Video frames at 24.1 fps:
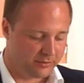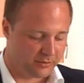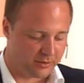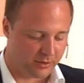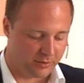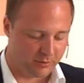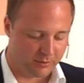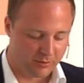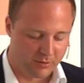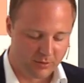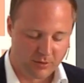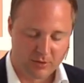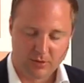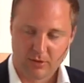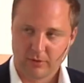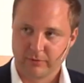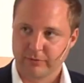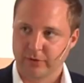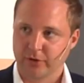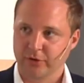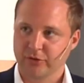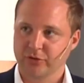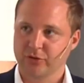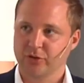So
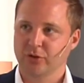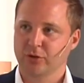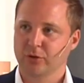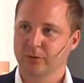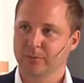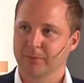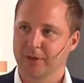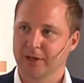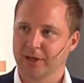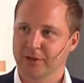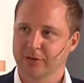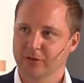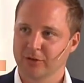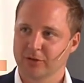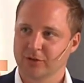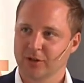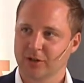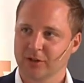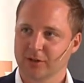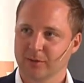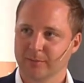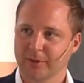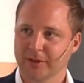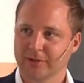First to you, Mike, you
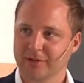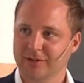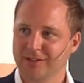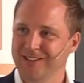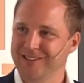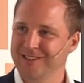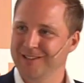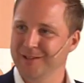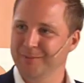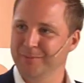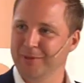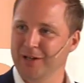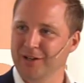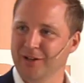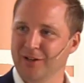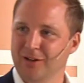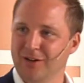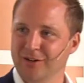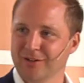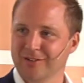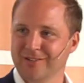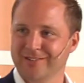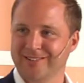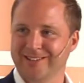talked about TTIP
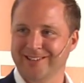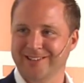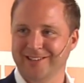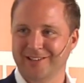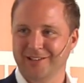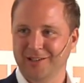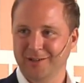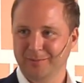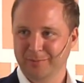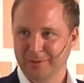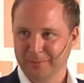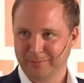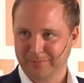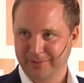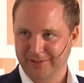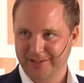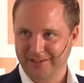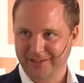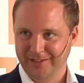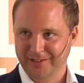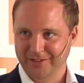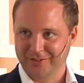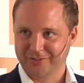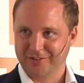alongside
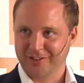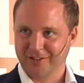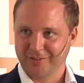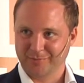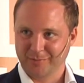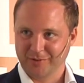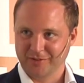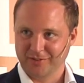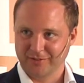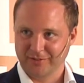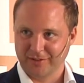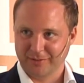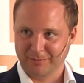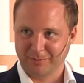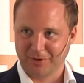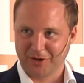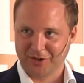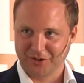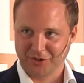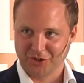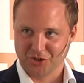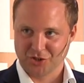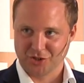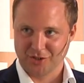TPP, the Trans-Pacific
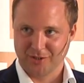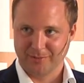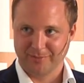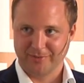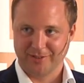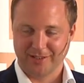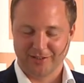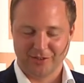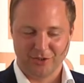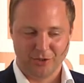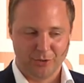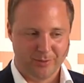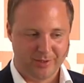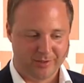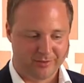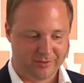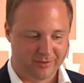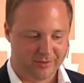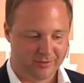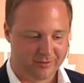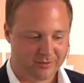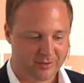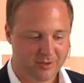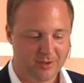Partnership that the U.S.
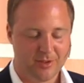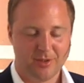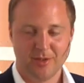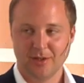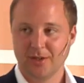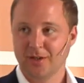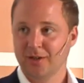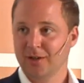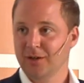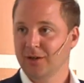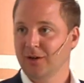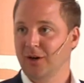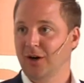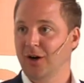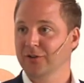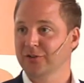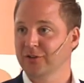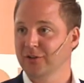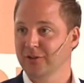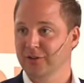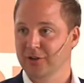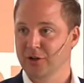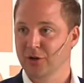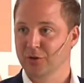is
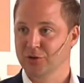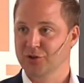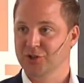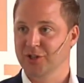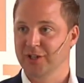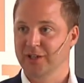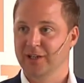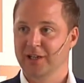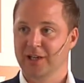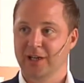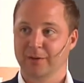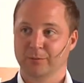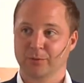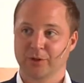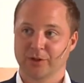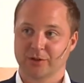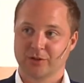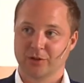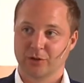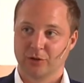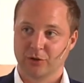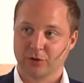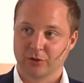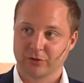also negotiating and
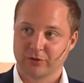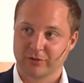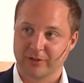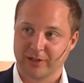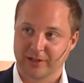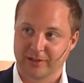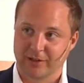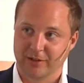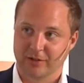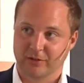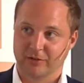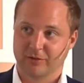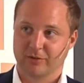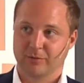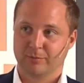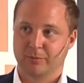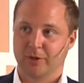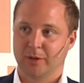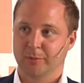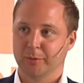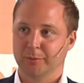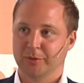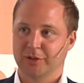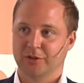which looks like it's
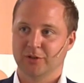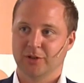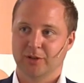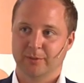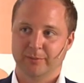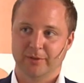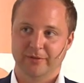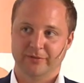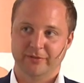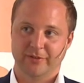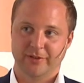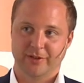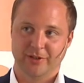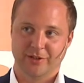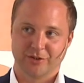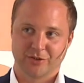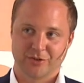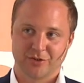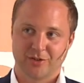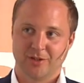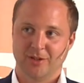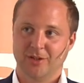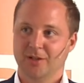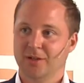probably going to be
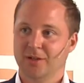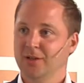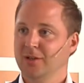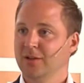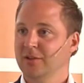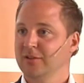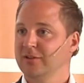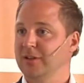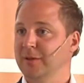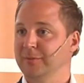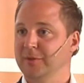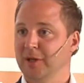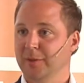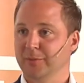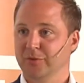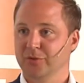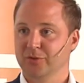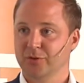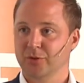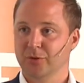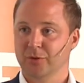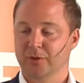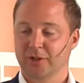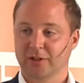finished sometime
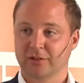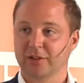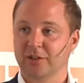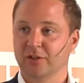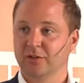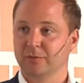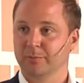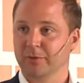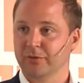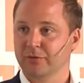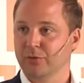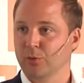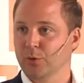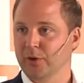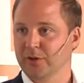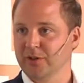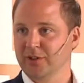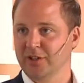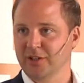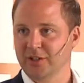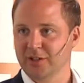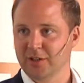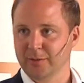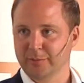soon, at least before
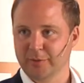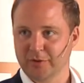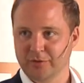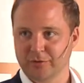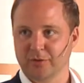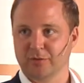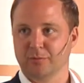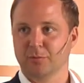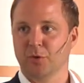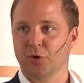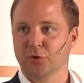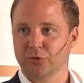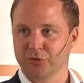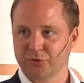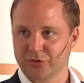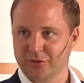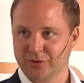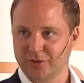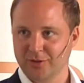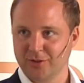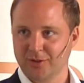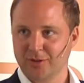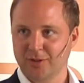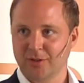TTIP, this was
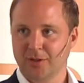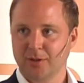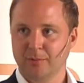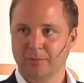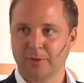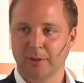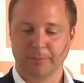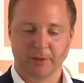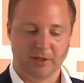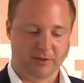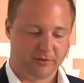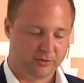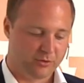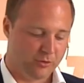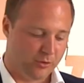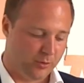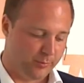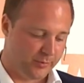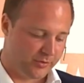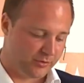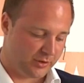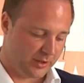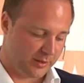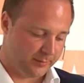most people
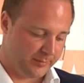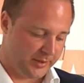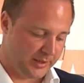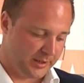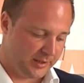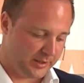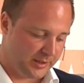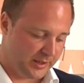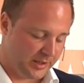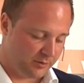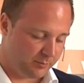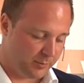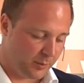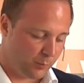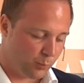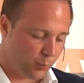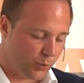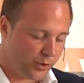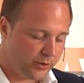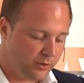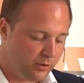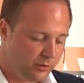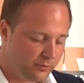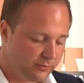assume is going to be the case. But
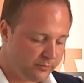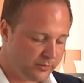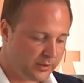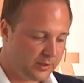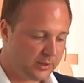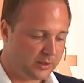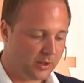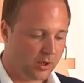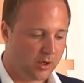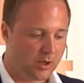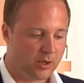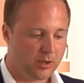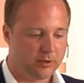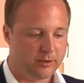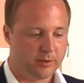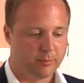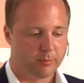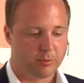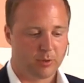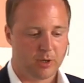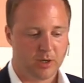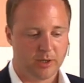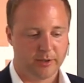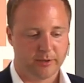what do you think are the
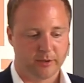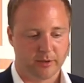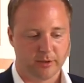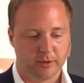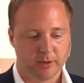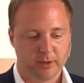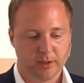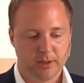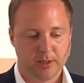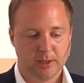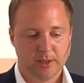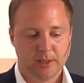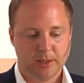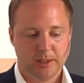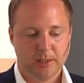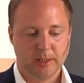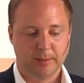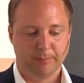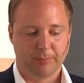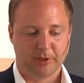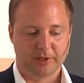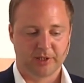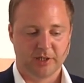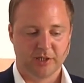broader
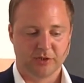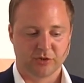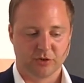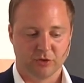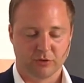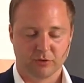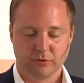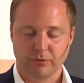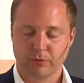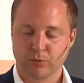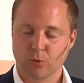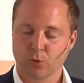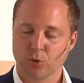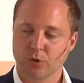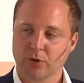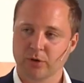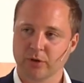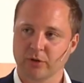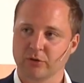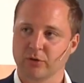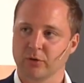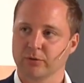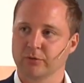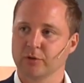implications for
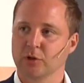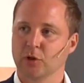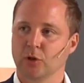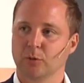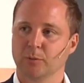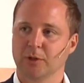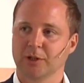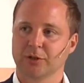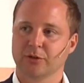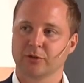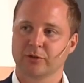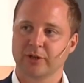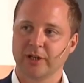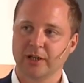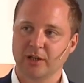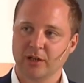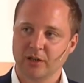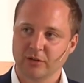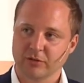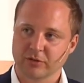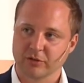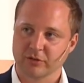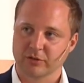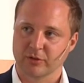the sort of global
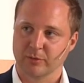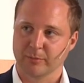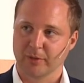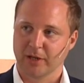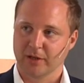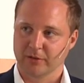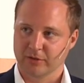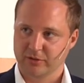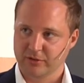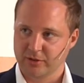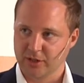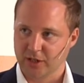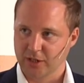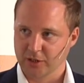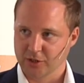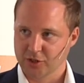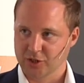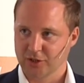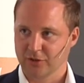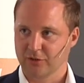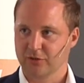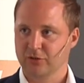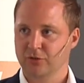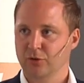trading system as
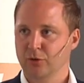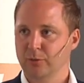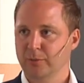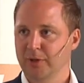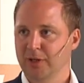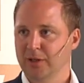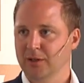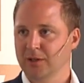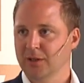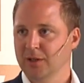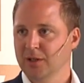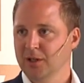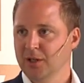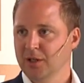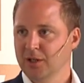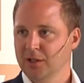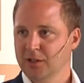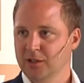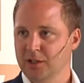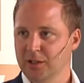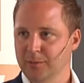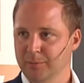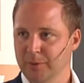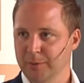such, assuming
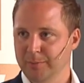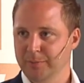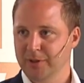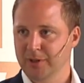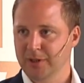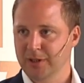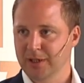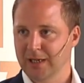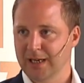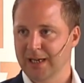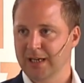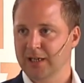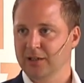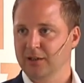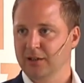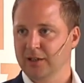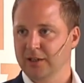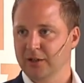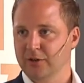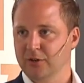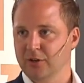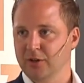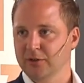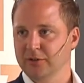TPP and
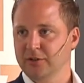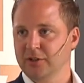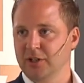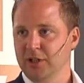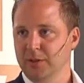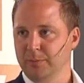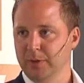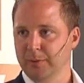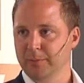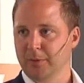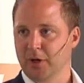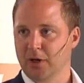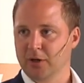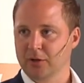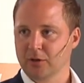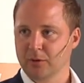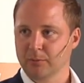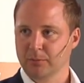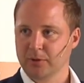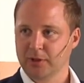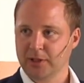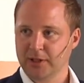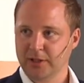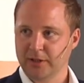later on TTIP are
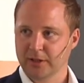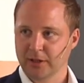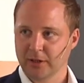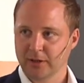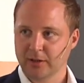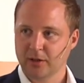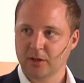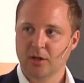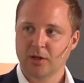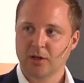completed?